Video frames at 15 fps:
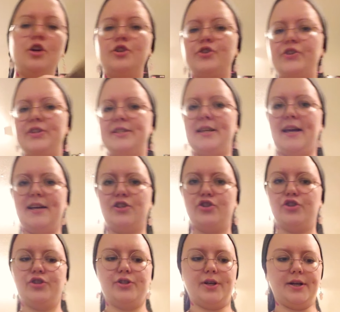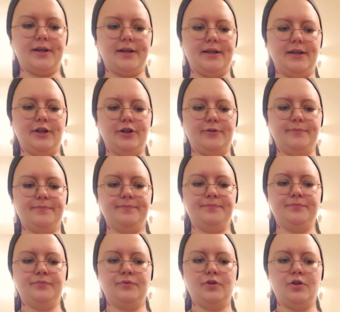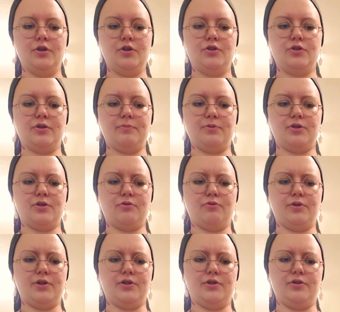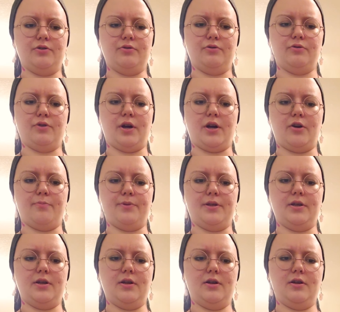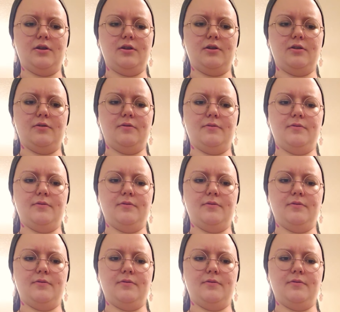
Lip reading: these eggs are stuck in here, so I'm just going to crack open the egg.